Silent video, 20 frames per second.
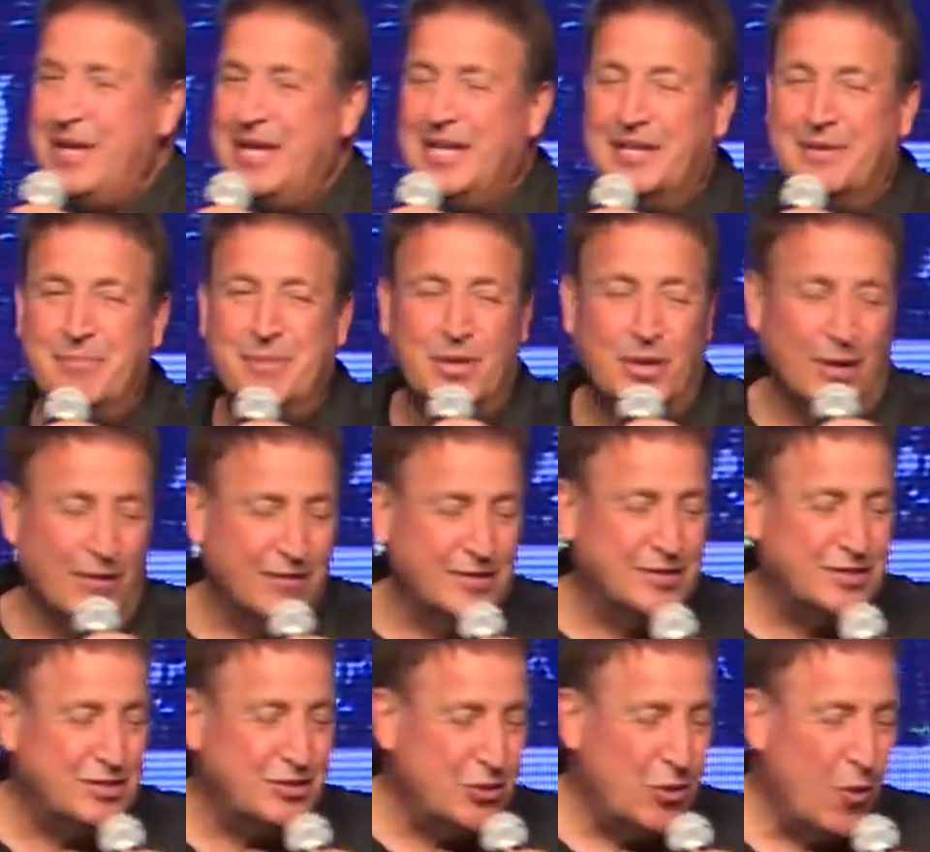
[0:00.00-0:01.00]
in the middle of a
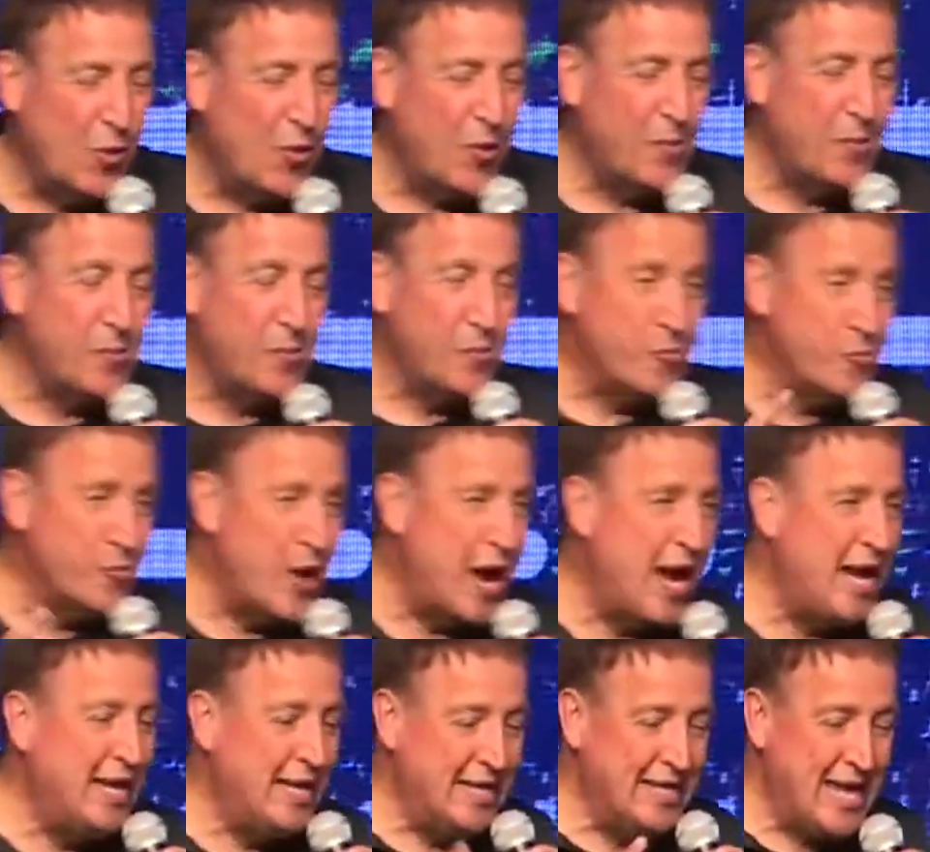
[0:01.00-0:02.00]
storm
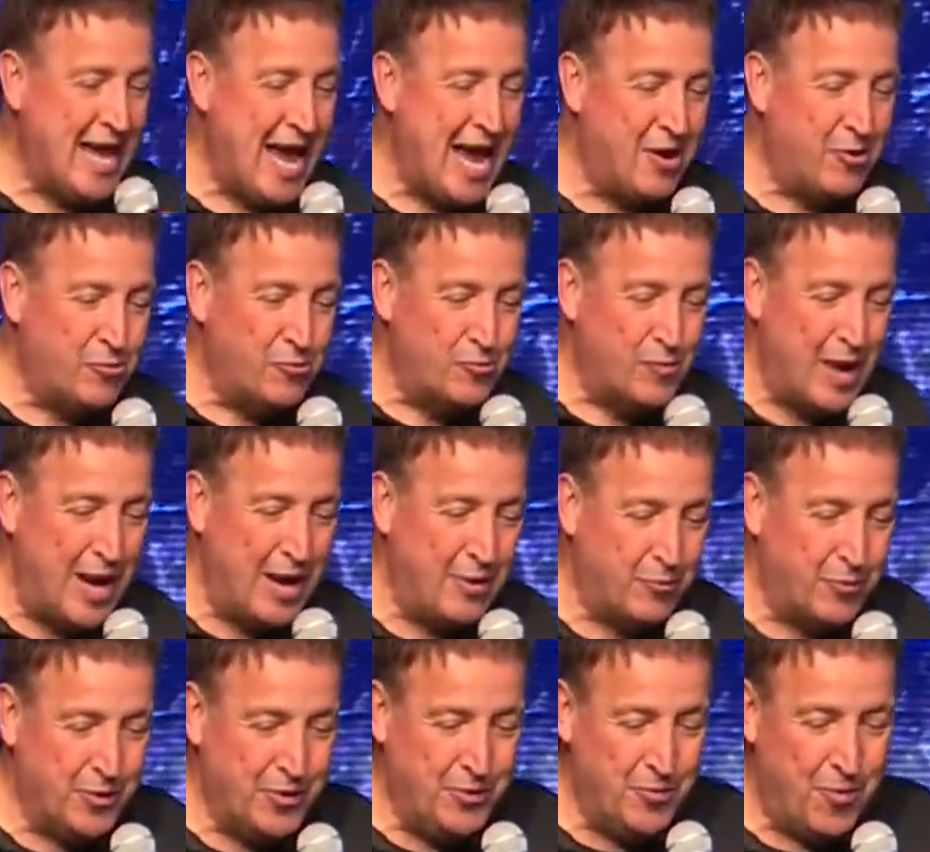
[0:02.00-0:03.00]
right now, right
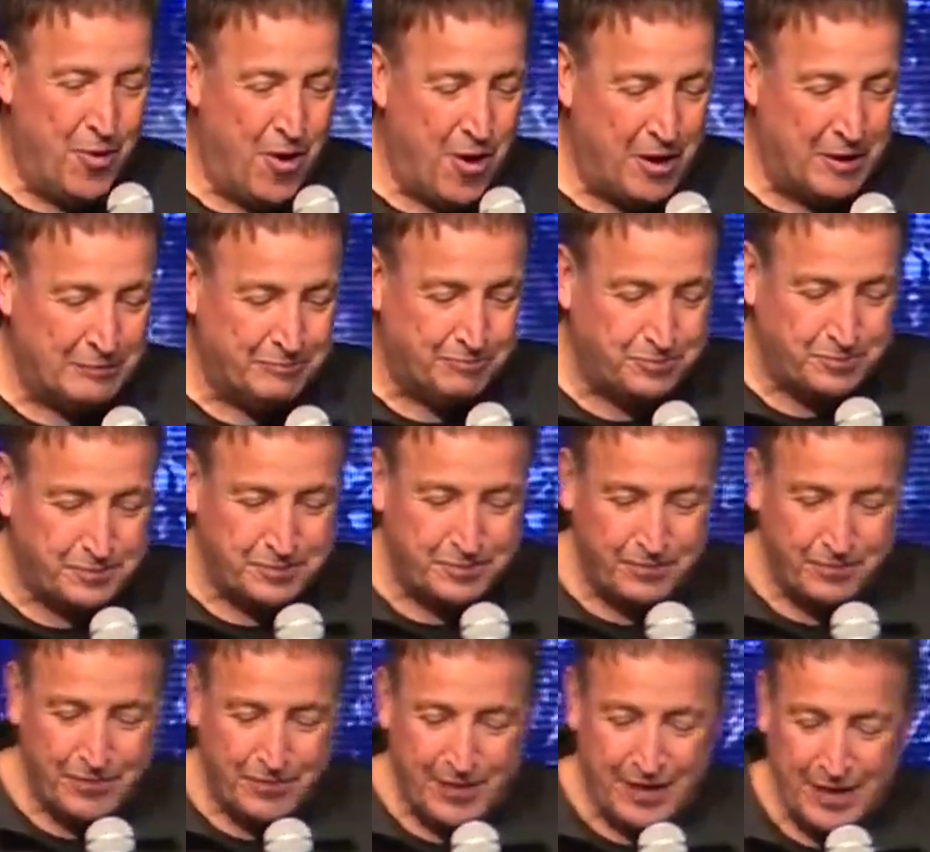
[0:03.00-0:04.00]
where you are.
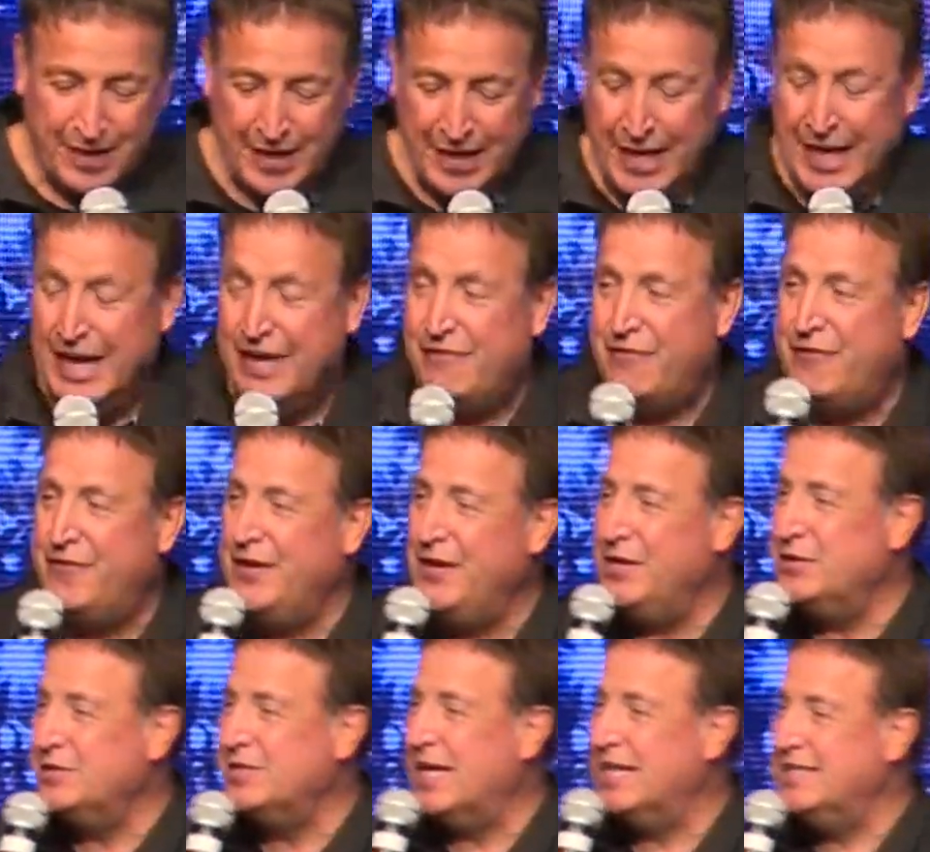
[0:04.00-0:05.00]
It
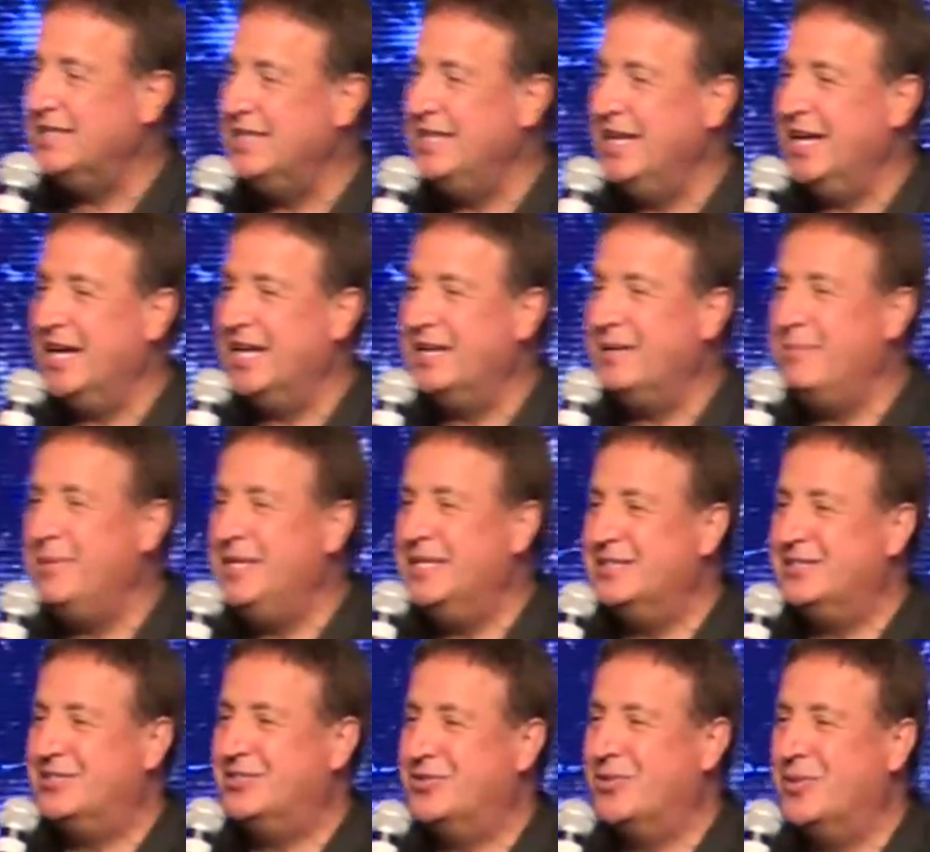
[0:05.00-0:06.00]
feels like the enemy
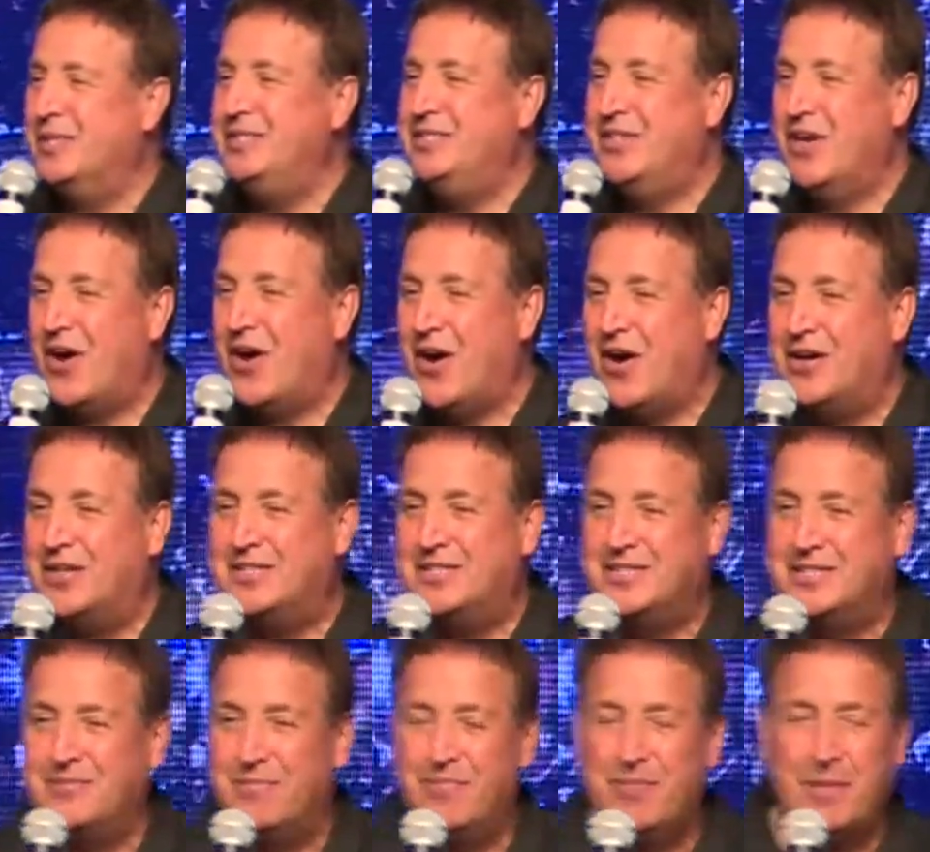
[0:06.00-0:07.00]
is throwing
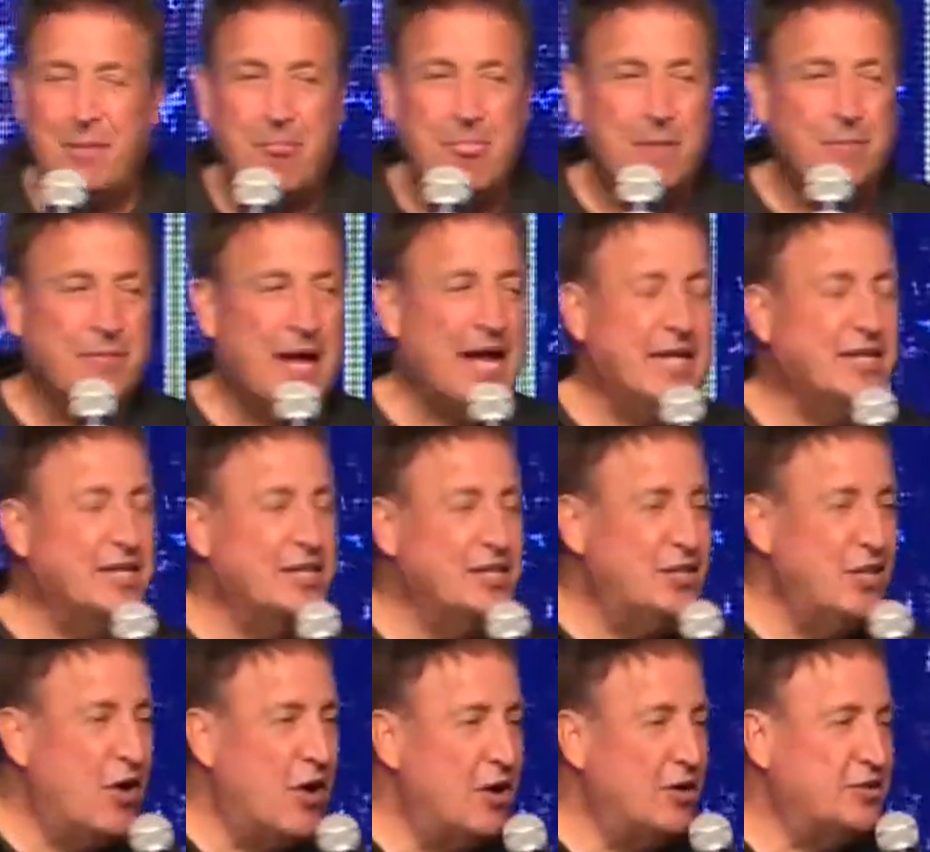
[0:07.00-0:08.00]
darts, and the
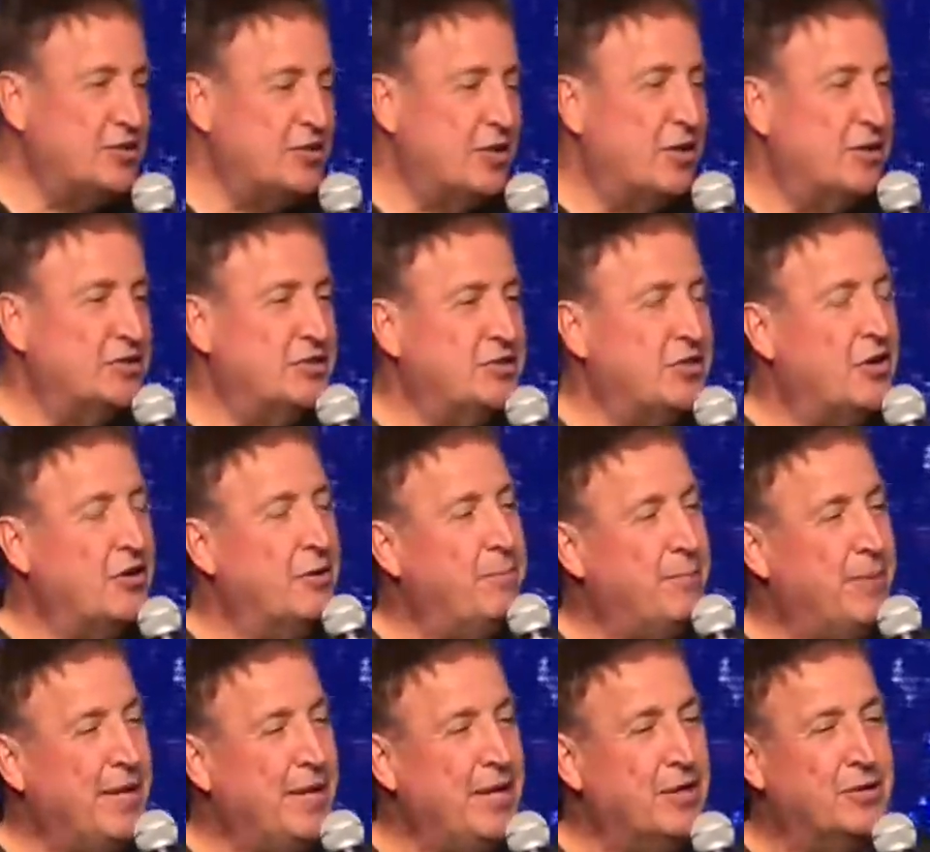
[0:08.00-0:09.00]
darts are starting to
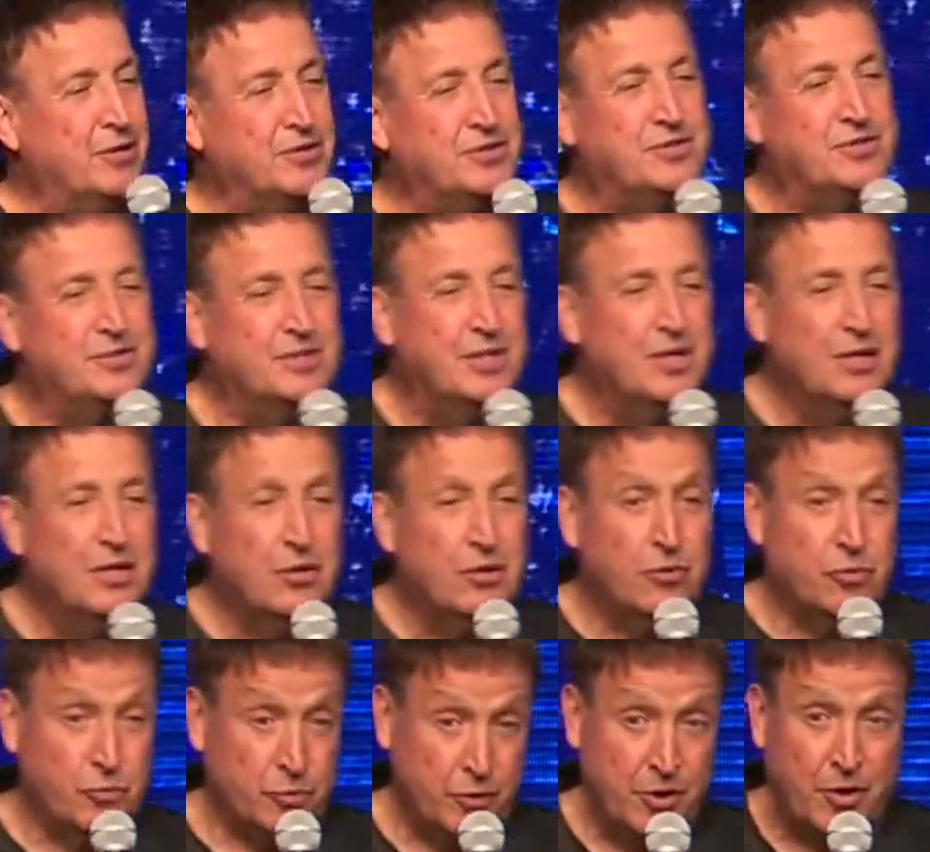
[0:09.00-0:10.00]
pierce
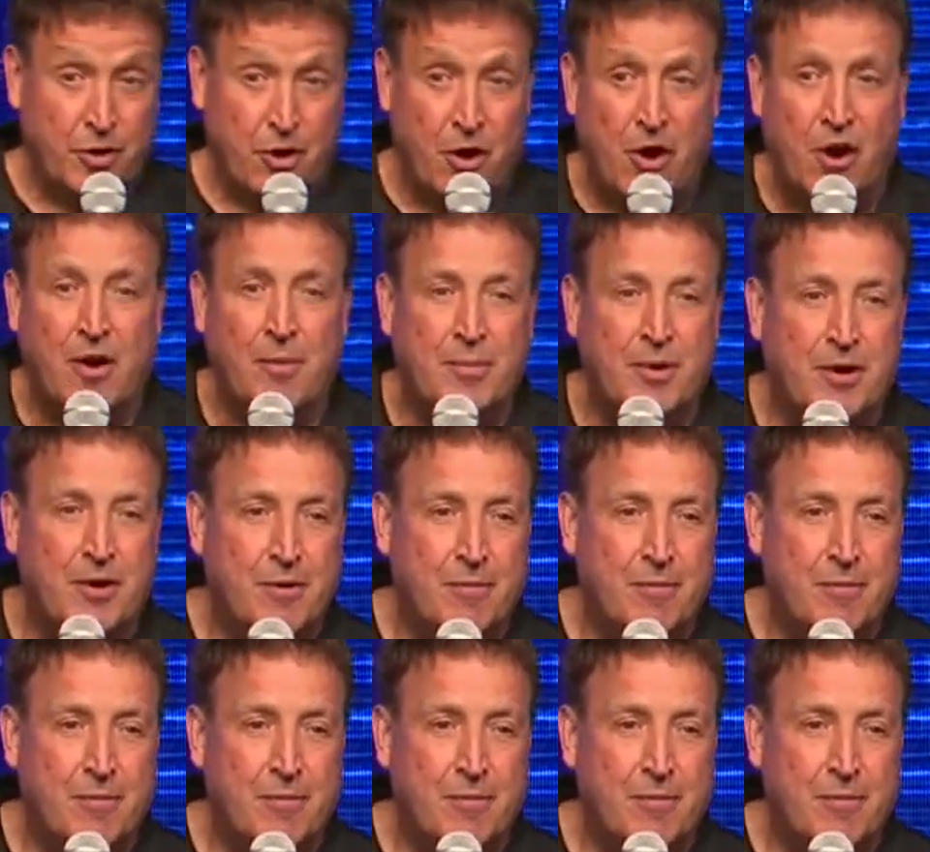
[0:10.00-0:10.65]
through your armor.